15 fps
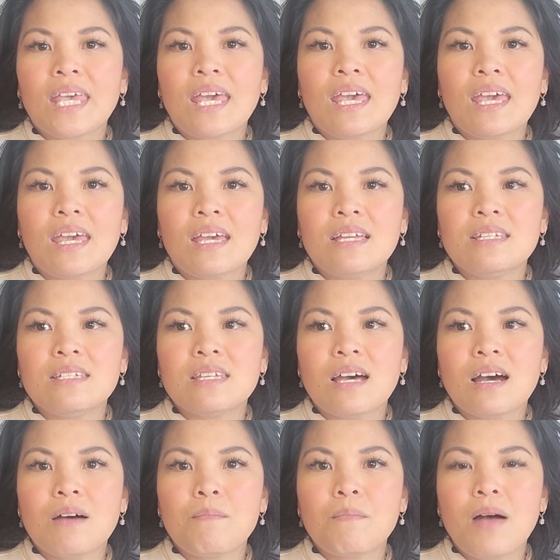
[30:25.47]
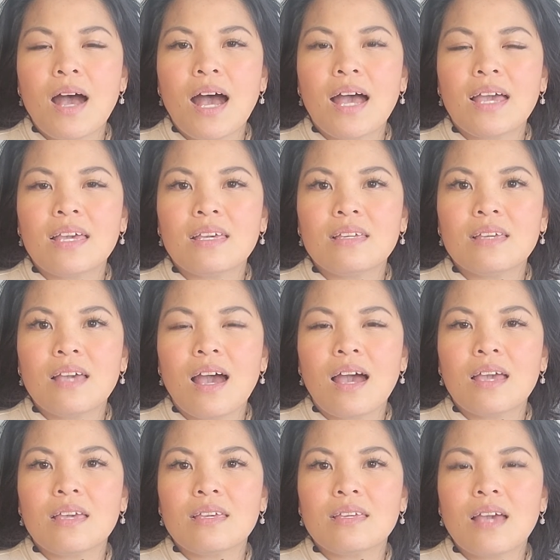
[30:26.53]
And um, I,
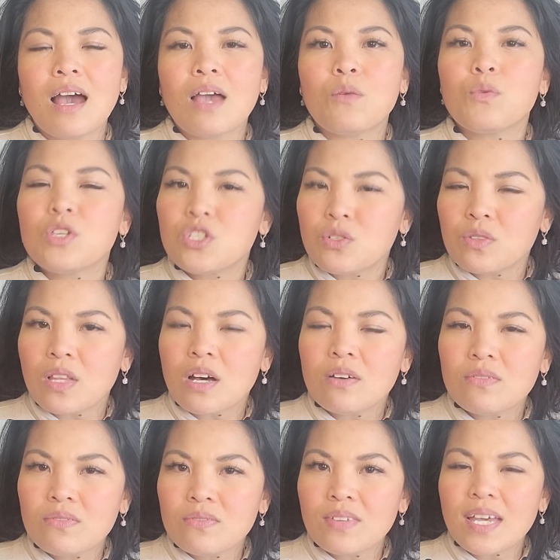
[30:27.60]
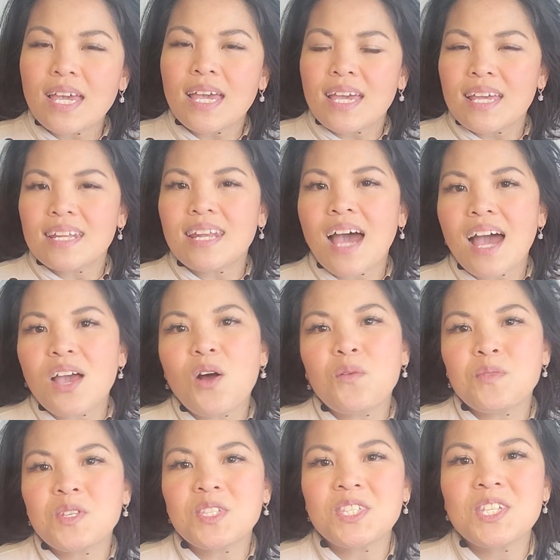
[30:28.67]
I, I wish you love and I
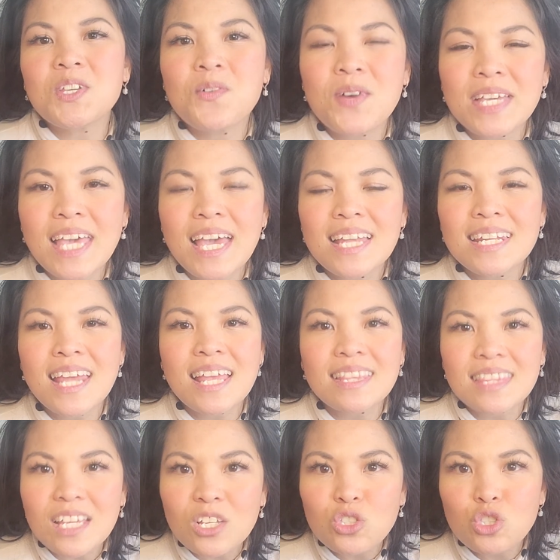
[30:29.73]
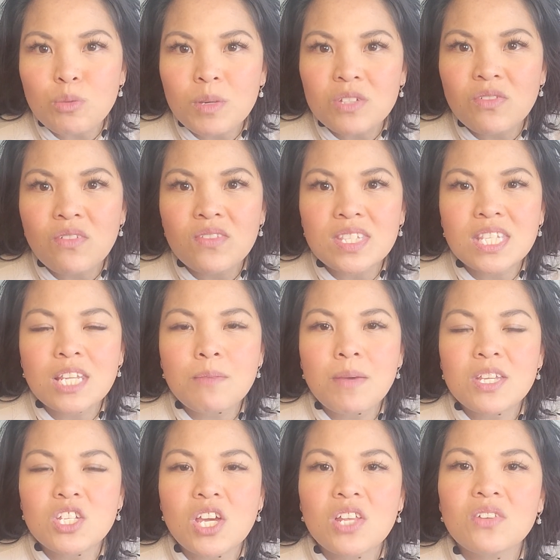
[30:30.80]
hope to see you again. And thank you so much for visiting
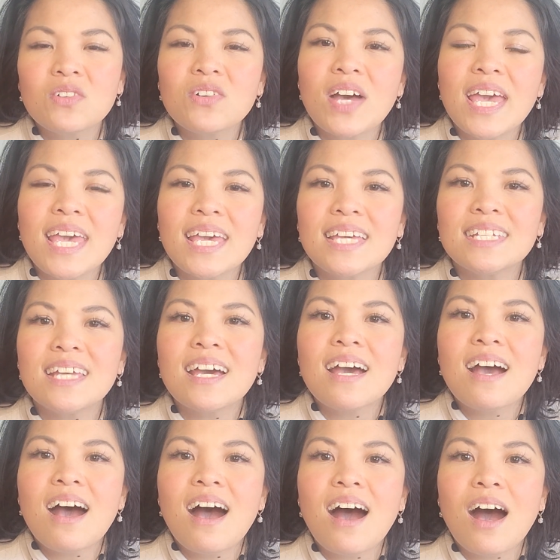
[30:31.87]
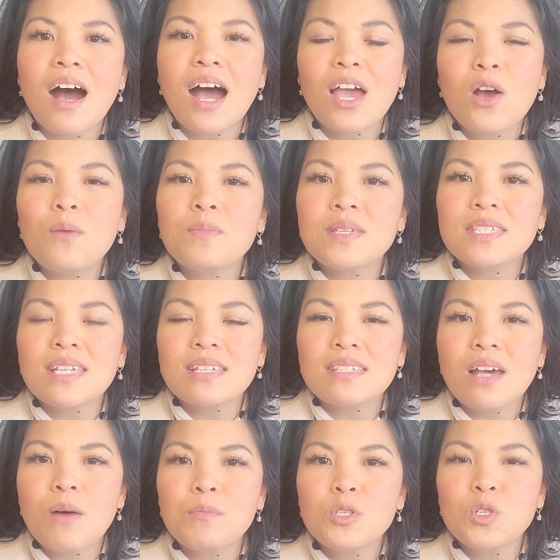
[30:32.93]
my channel. And uh, I hope this has
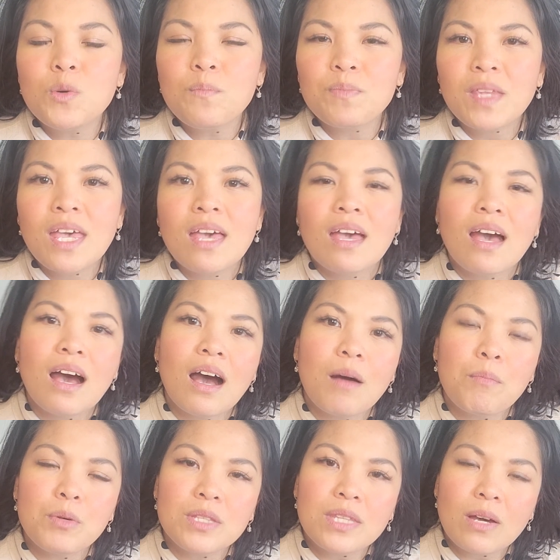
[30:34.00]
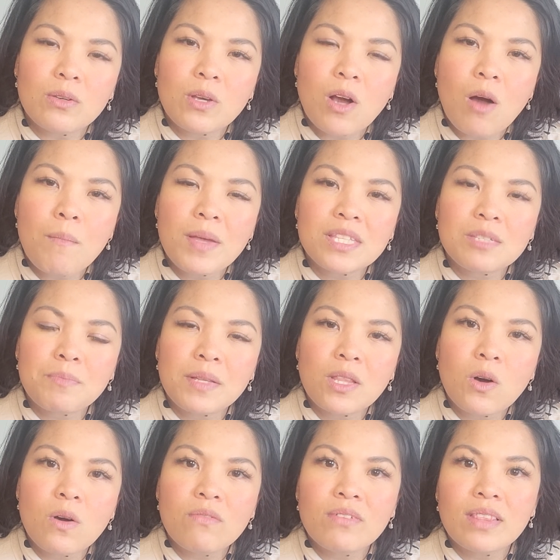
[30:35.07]
helped you. Uh, put down your comments
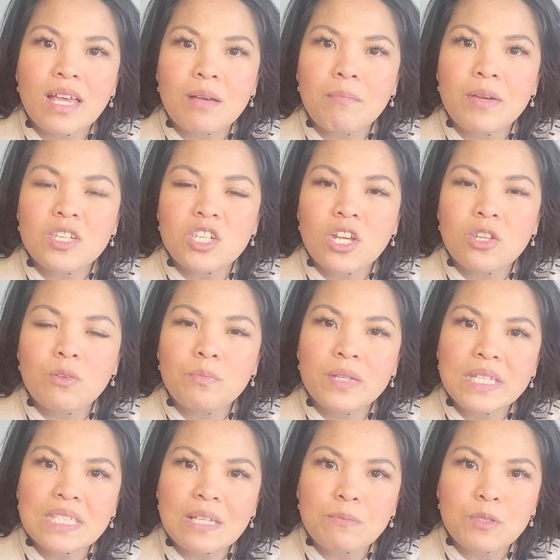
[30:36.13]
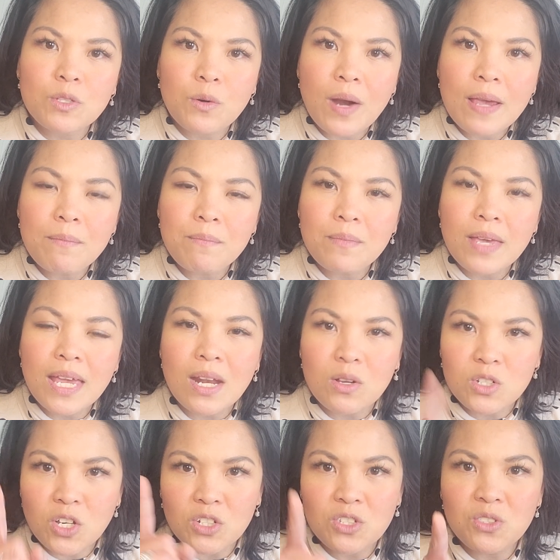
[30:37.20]
below. If you like my channel, please subscribe and I'll
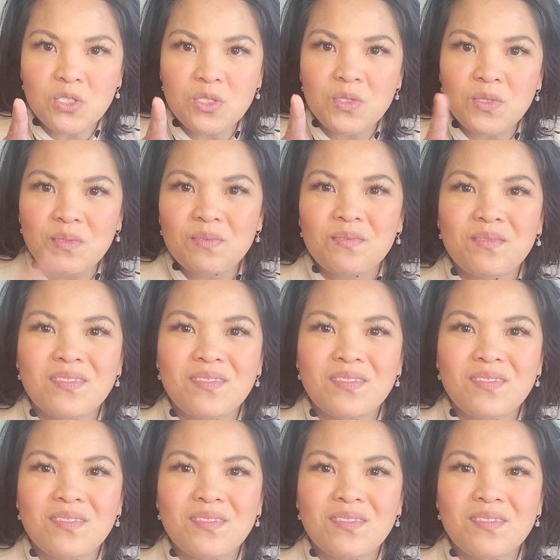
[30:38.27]
talk to you soon.